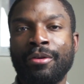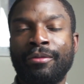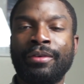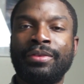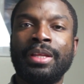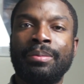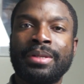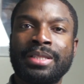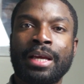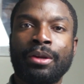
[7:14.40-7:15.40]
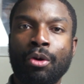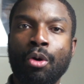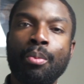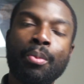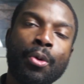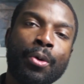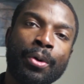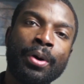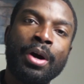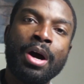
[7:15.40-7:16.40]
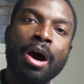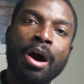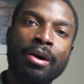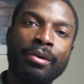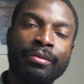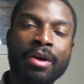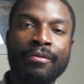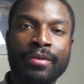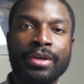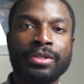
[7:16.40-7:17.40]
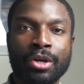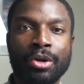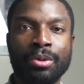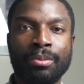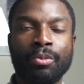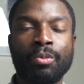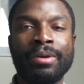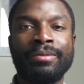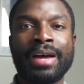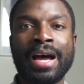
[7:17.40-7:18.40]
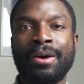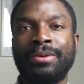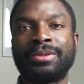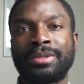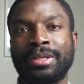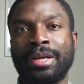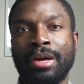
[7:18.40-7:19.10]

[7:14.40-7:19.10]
50% or more of a first home without